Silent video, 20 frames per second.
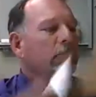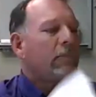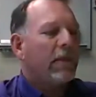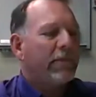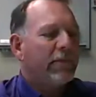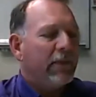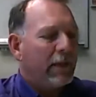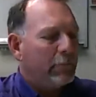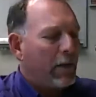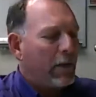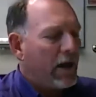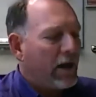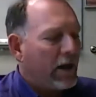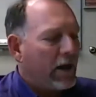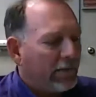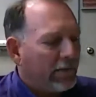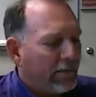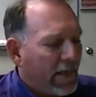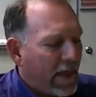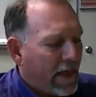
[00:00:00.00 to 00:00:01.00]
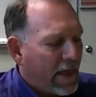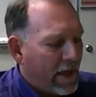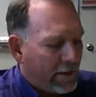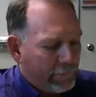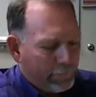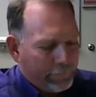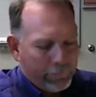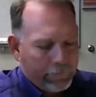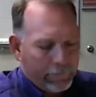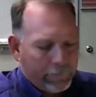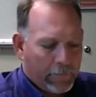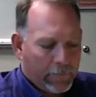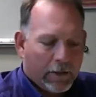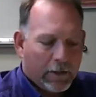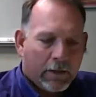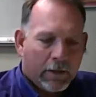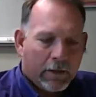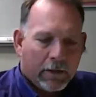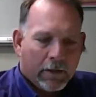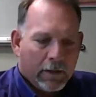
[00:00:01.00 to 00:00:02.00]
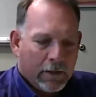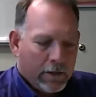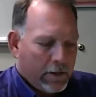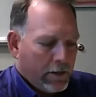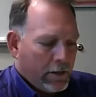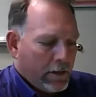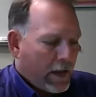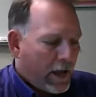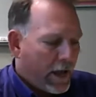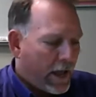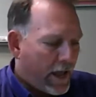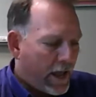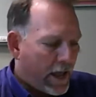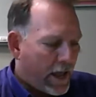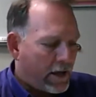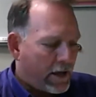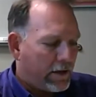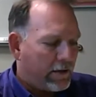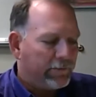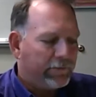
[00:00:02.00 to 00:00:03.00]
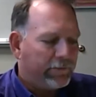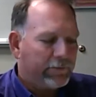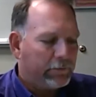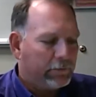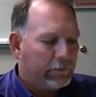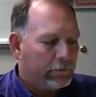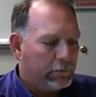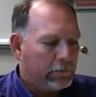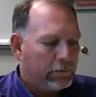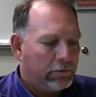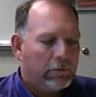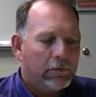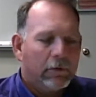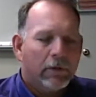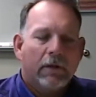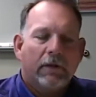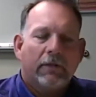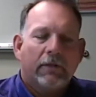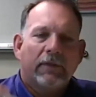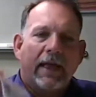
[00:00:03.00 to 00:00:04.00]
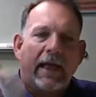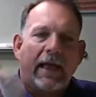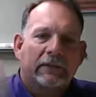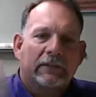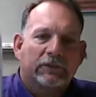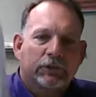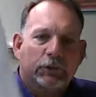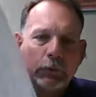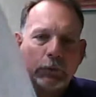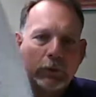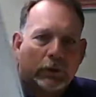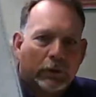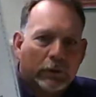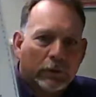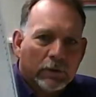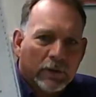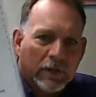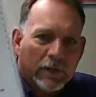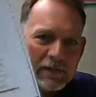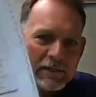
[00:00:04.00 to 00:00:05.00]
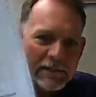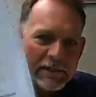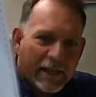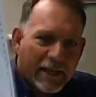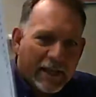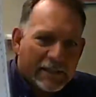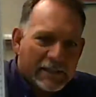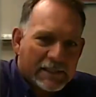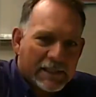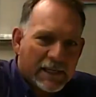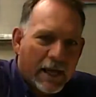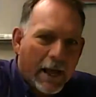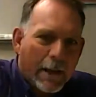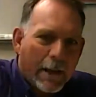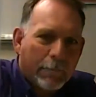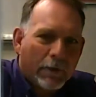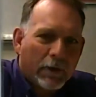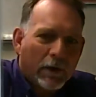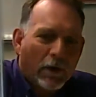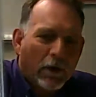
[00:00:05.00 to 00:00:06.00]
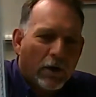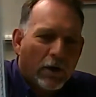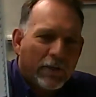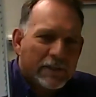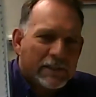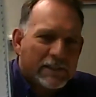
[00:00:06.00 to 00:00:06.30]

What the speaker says: Then behind that, I have the actual test. I put all the